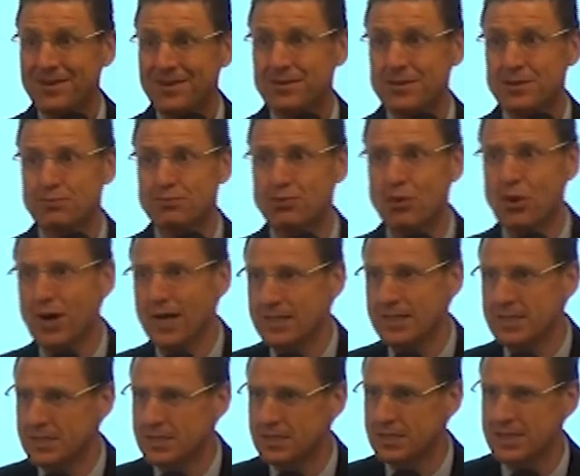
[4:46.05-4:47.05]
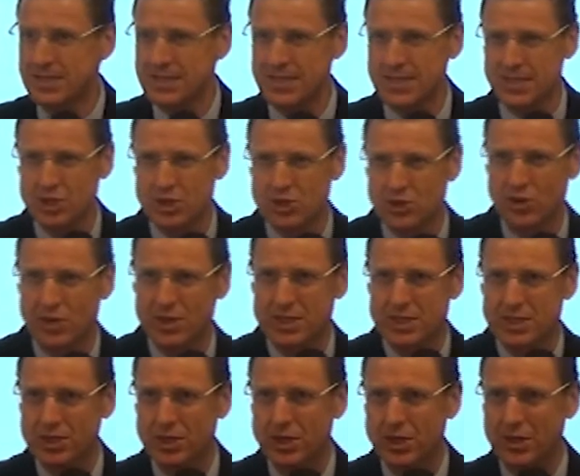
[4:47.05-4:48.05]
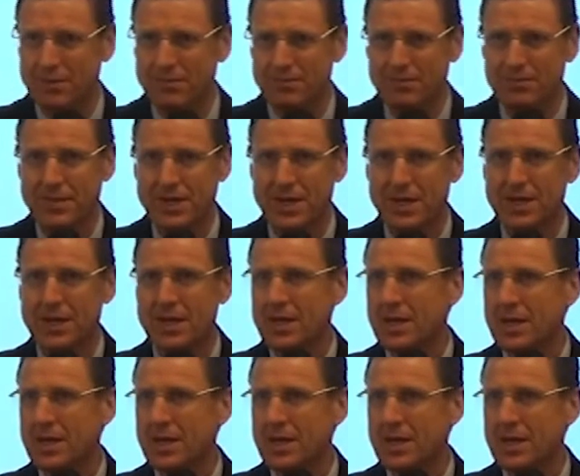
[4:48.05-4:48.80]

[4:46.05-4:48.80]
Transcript: because price is just a short-term